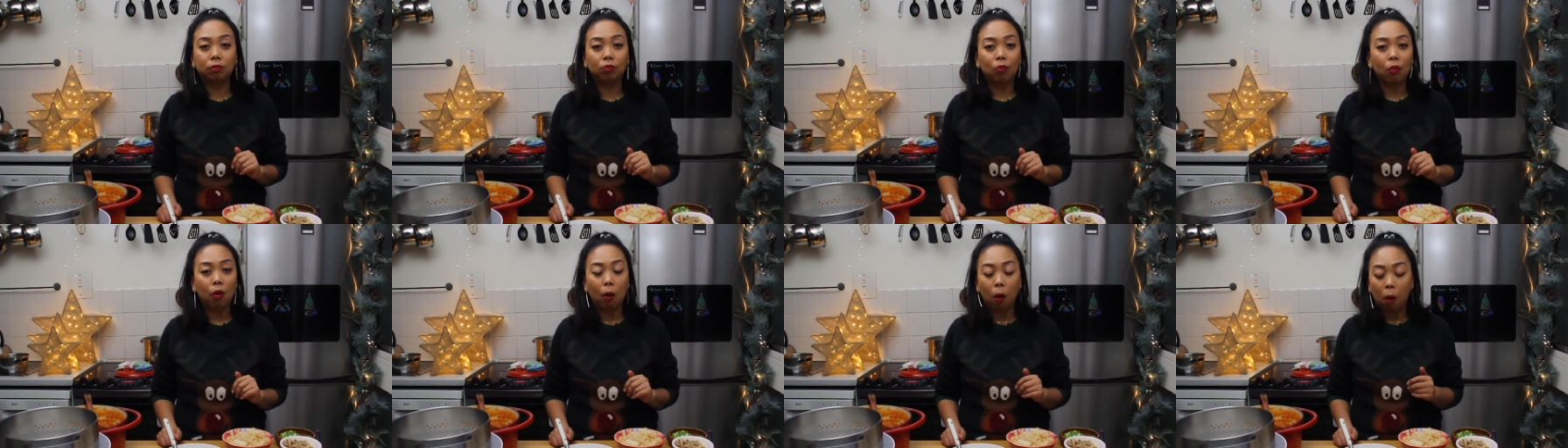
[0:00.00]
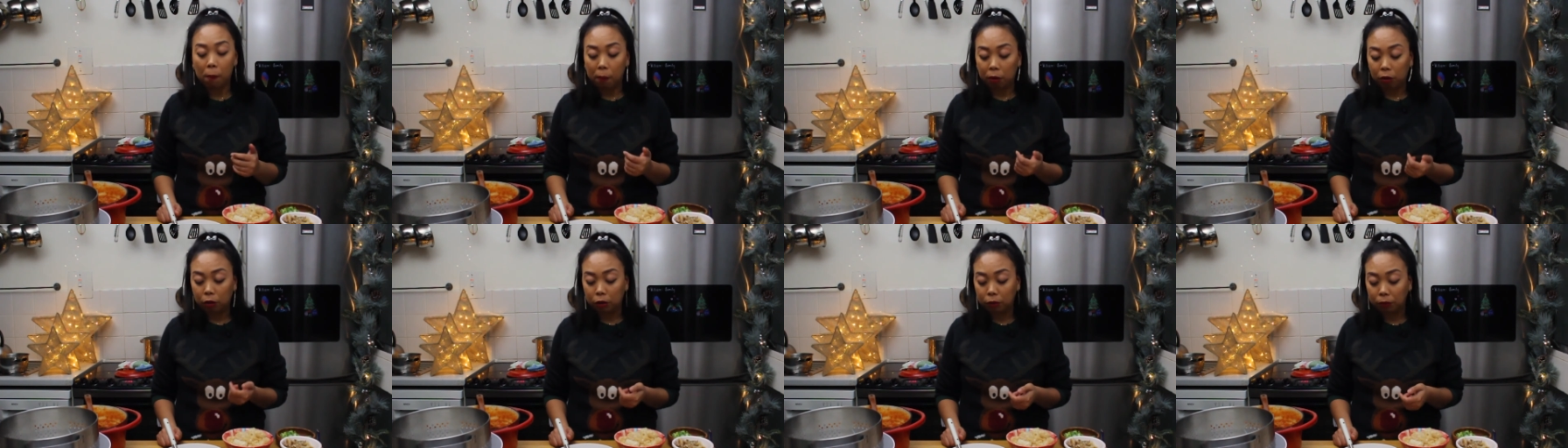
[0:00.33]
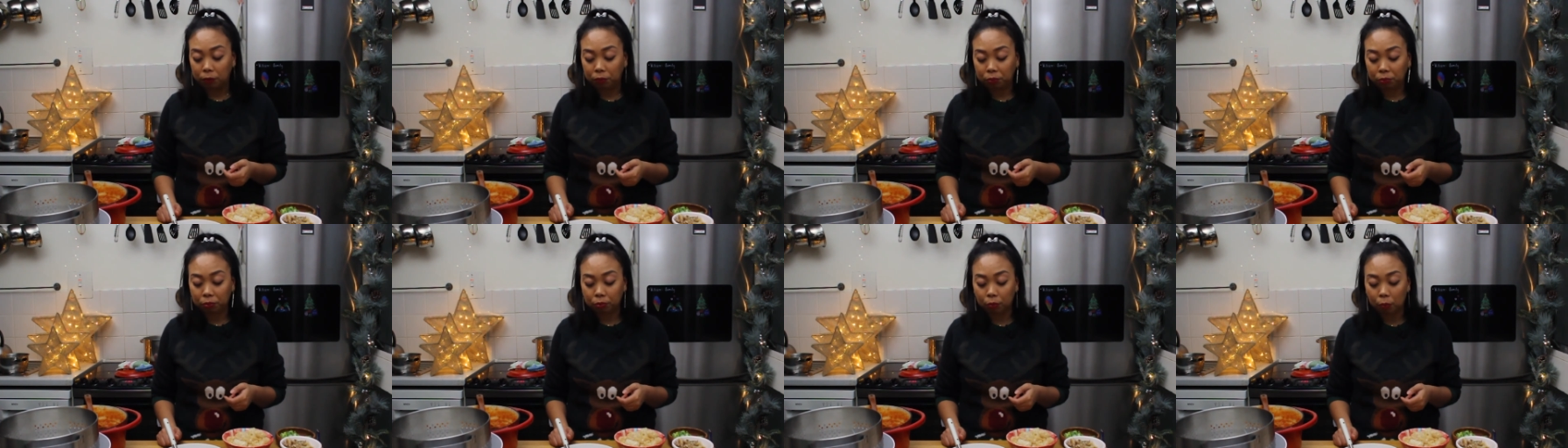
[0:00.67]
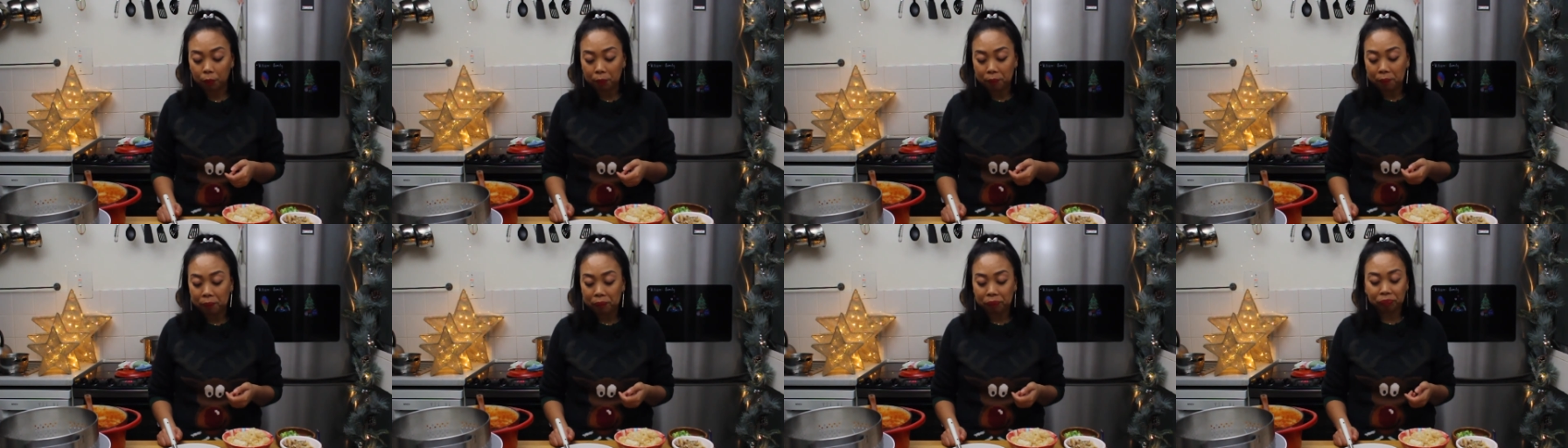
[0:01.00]
Oh my god.
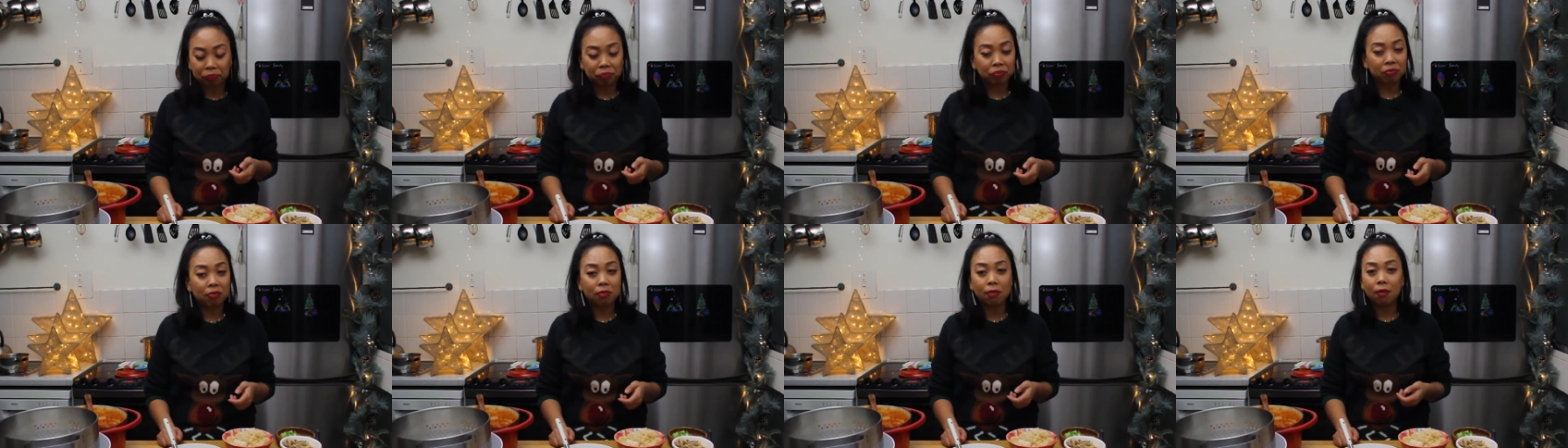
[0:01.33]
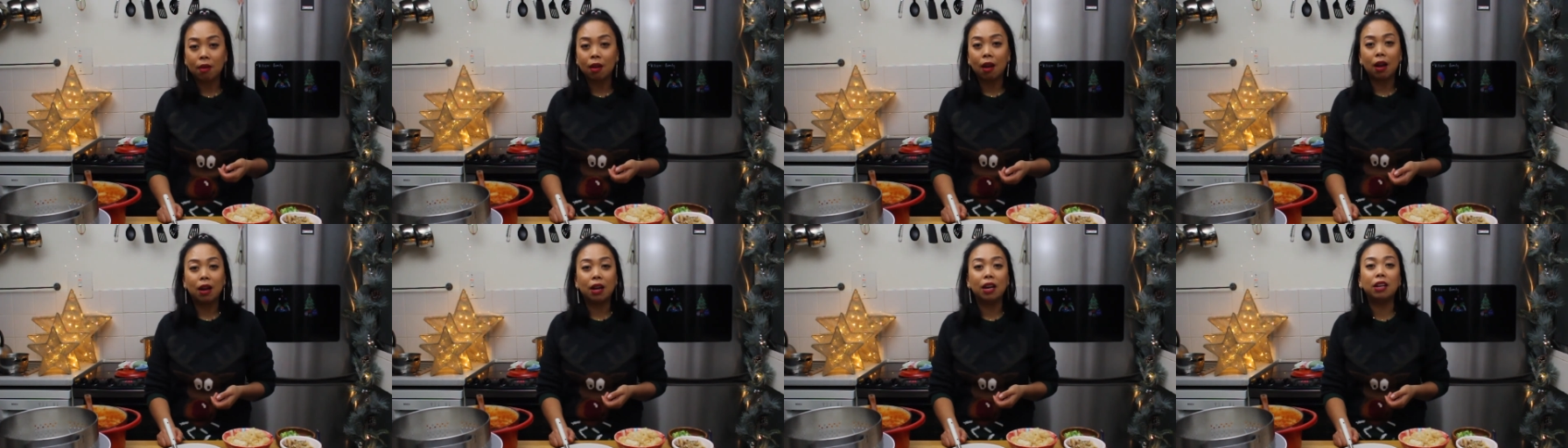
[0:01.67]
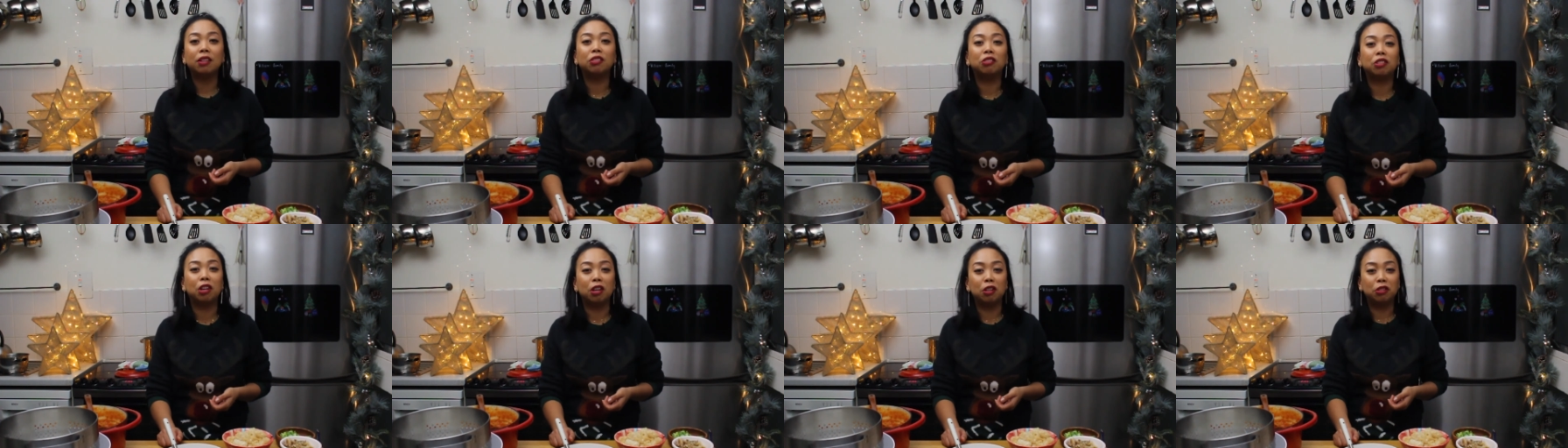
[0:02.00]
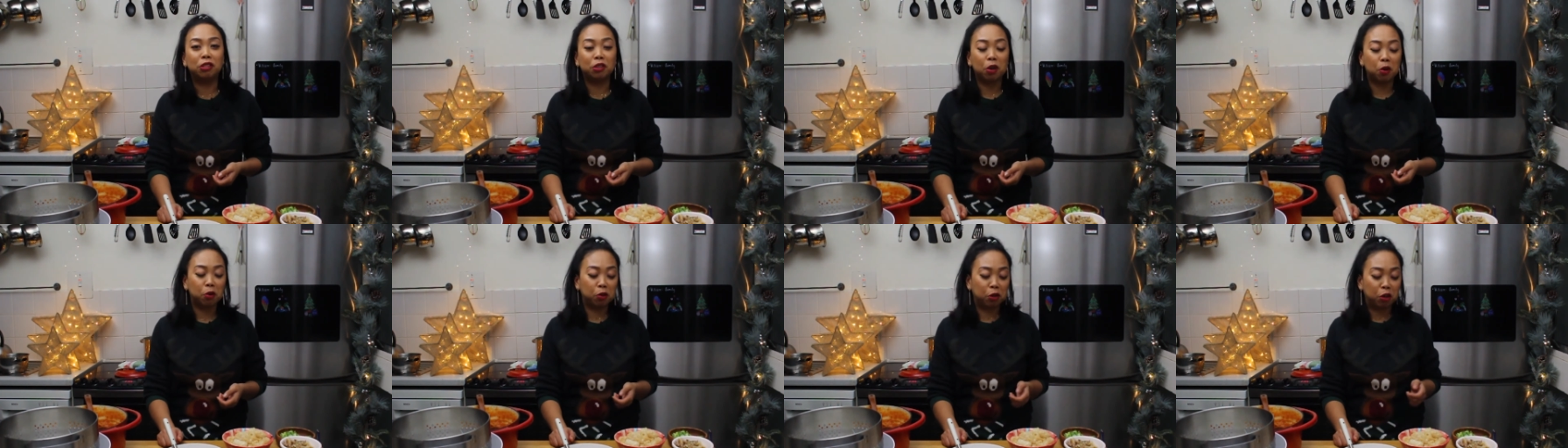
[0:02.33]
It tastes
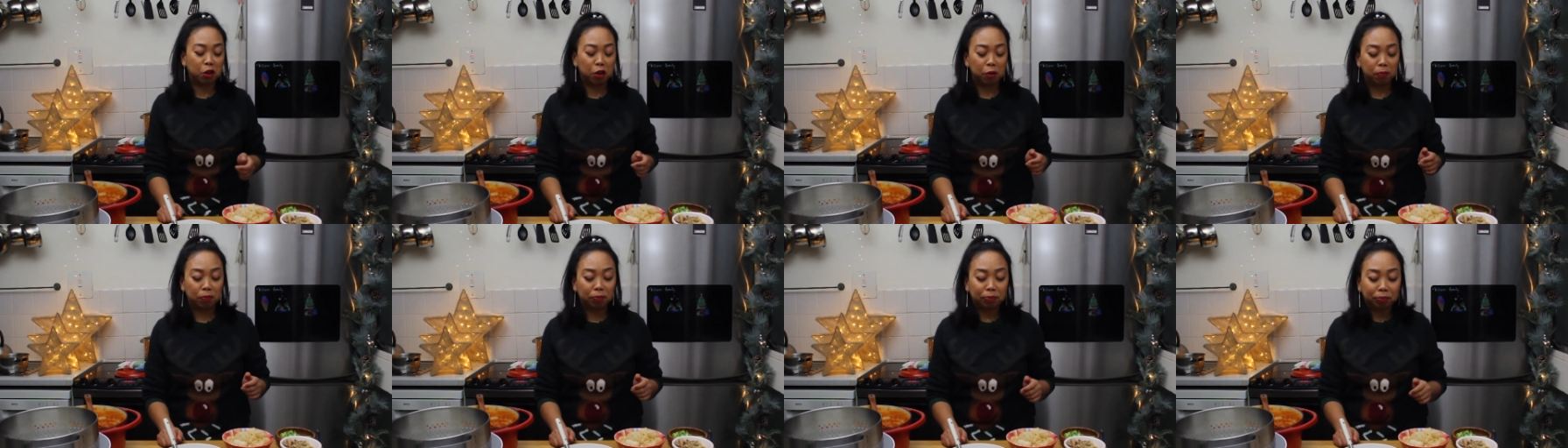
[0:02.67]
so good.